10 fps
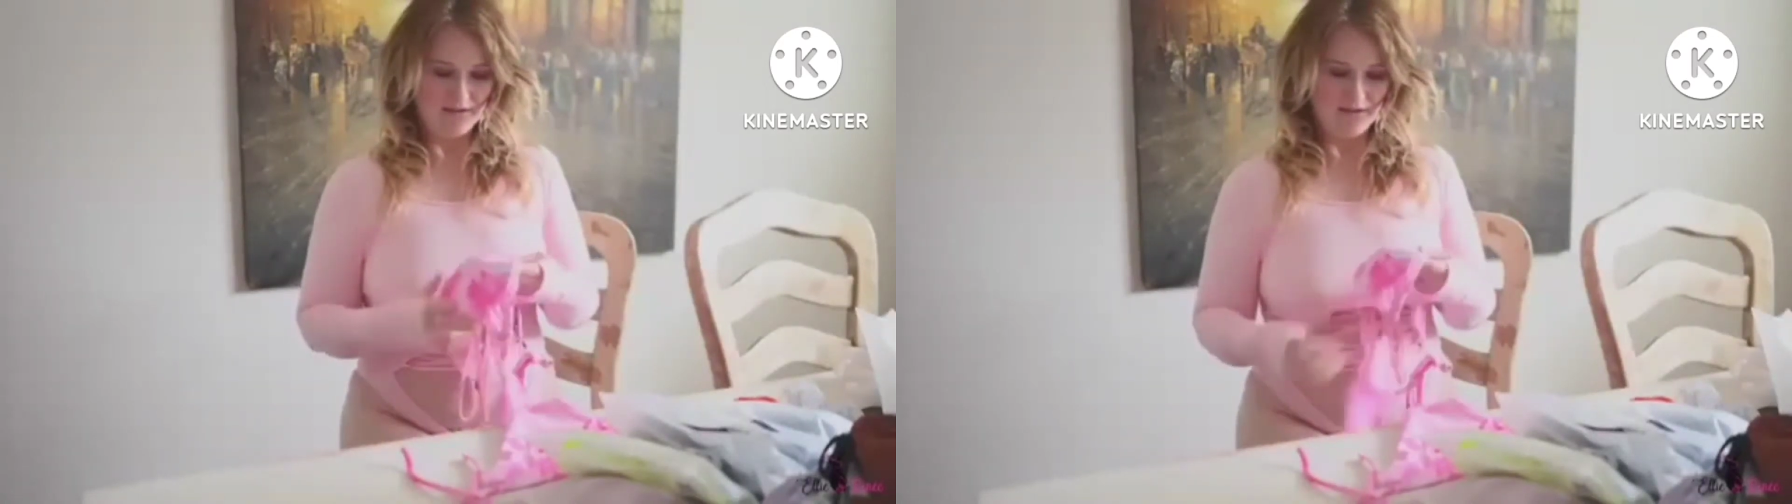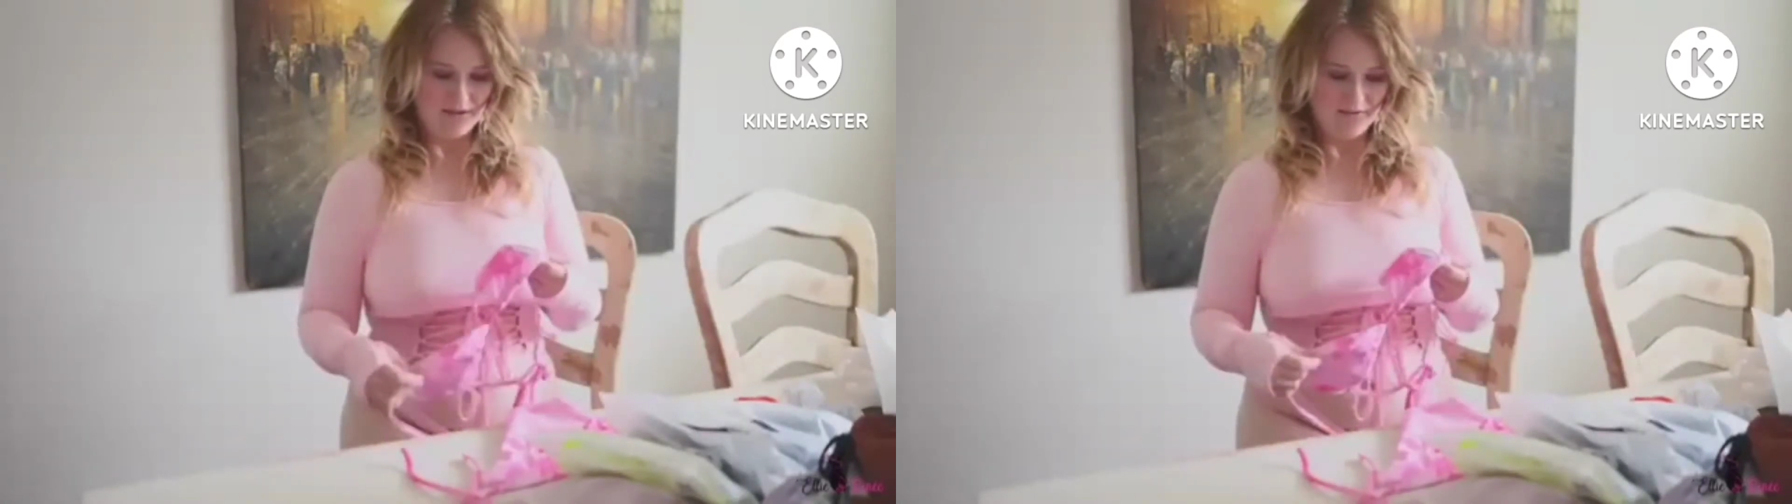
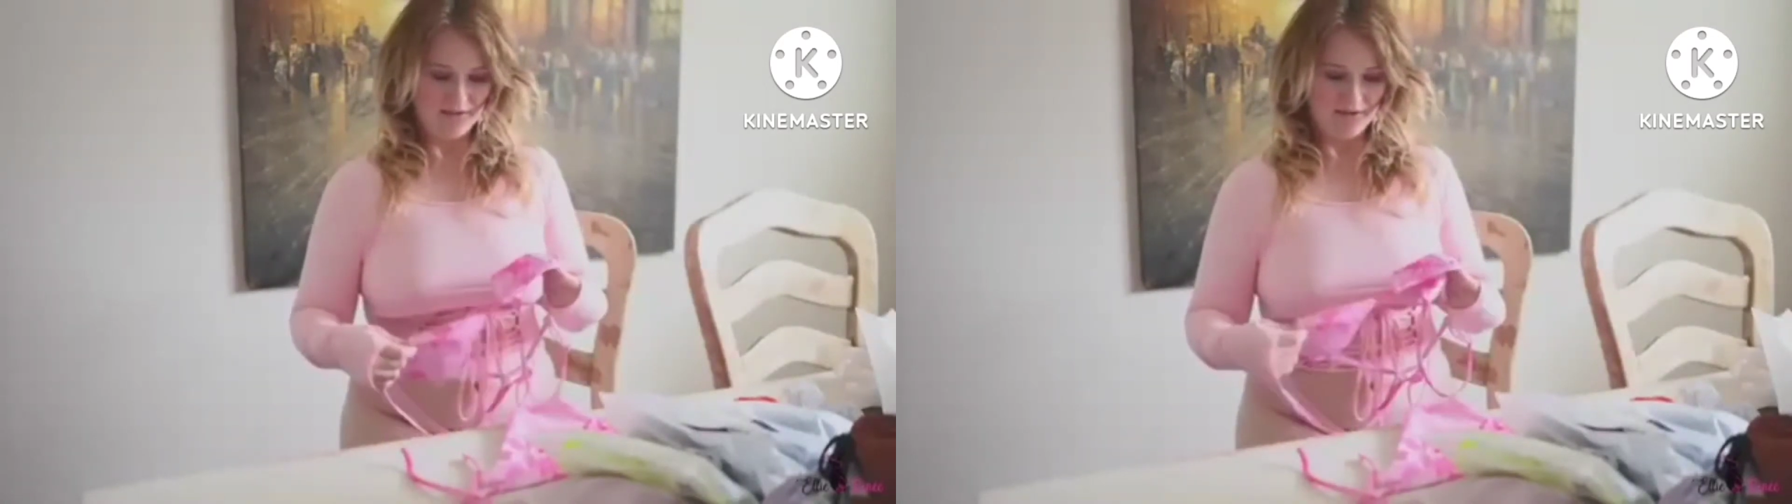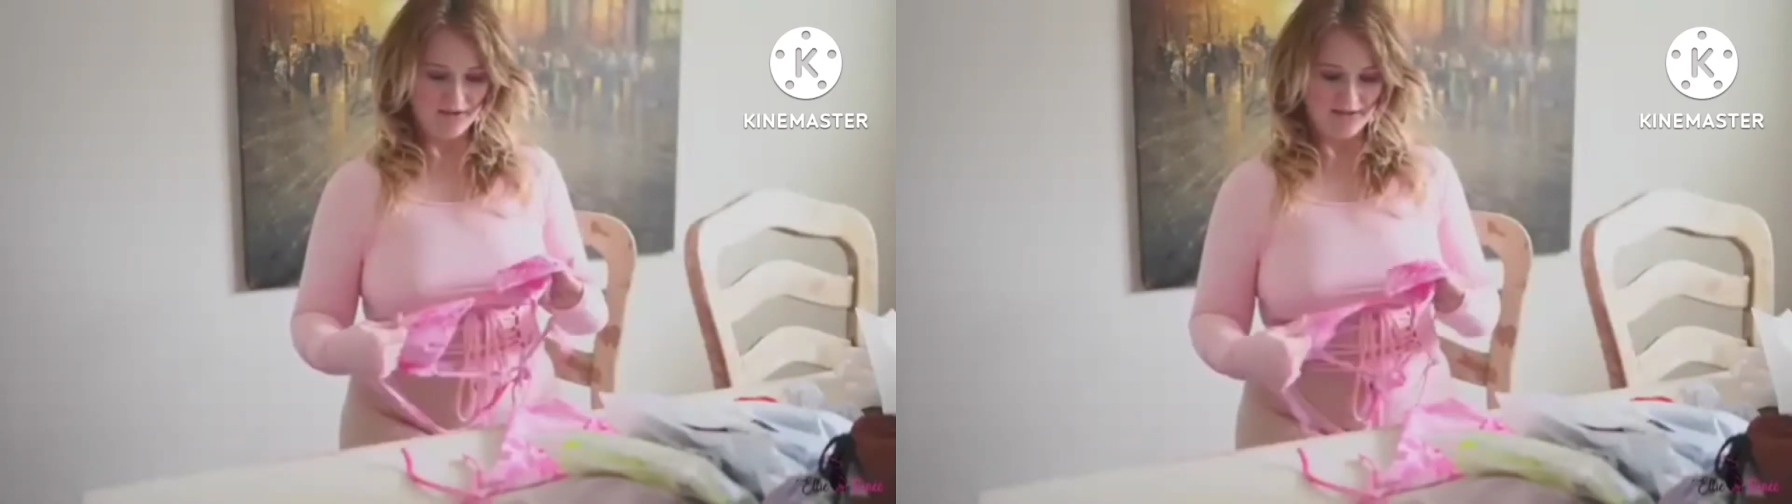
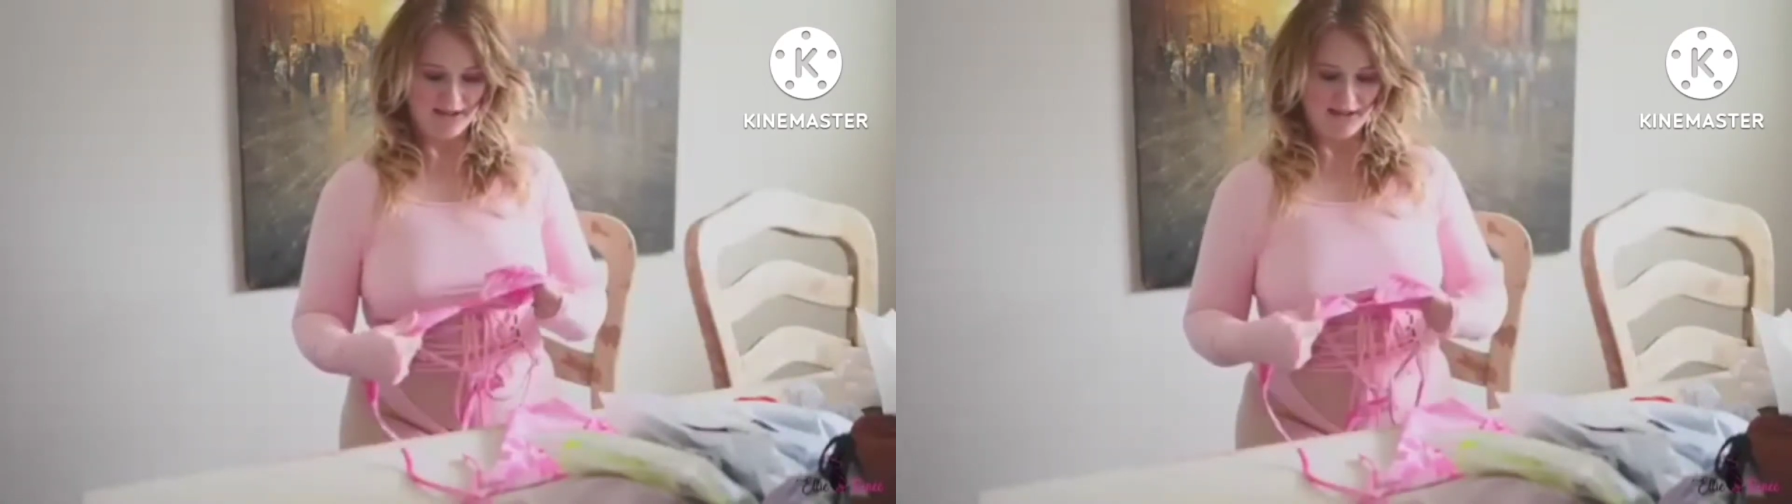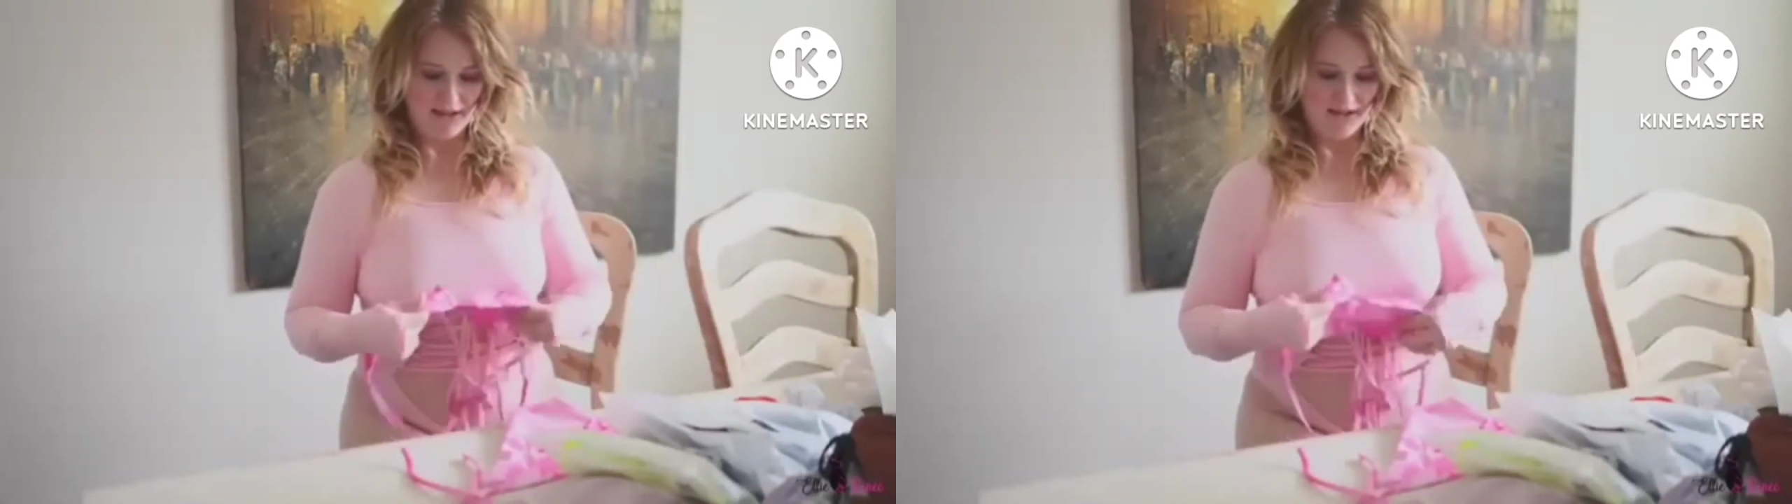Um, you like
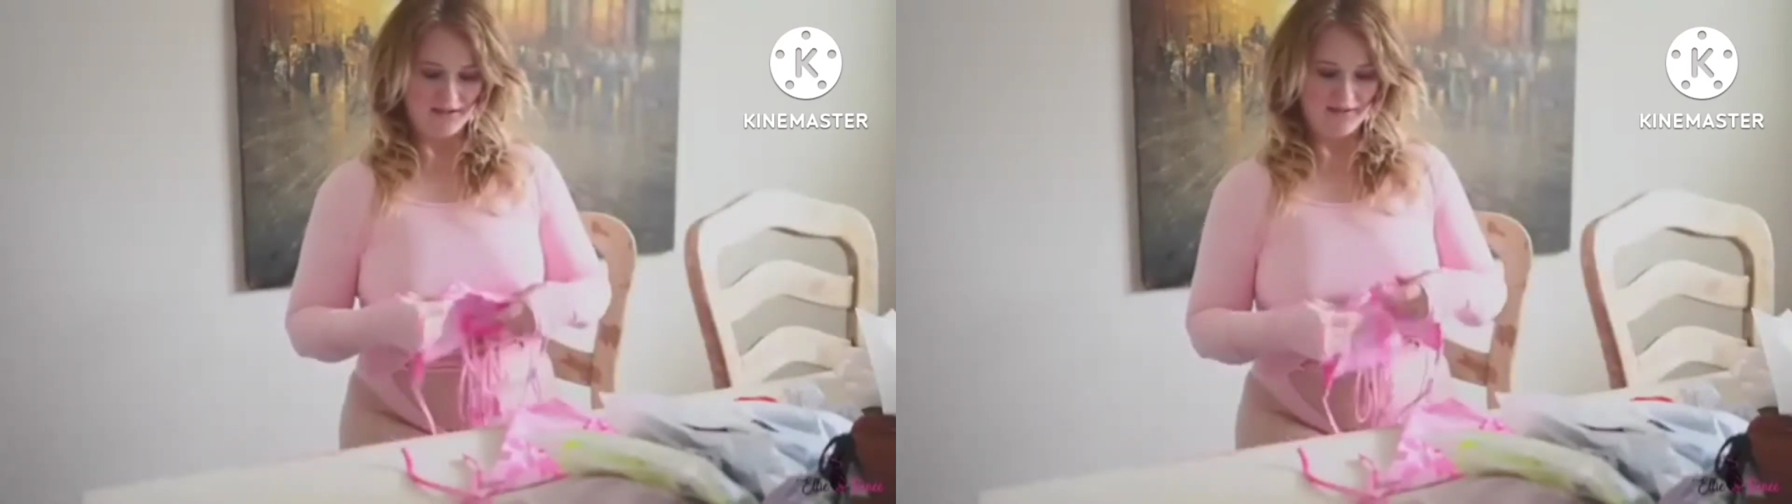a very